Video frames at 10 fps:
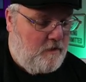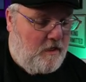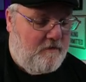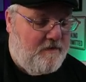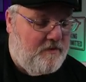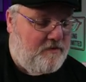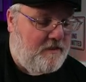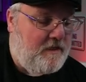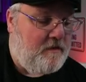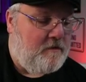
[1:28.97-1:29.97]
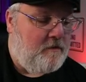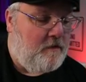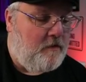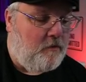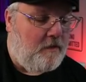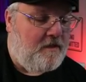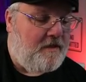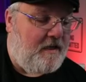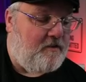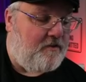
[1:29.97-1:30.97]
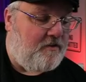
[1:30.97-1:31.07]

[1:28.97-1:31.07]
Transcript: Obviously, one takes a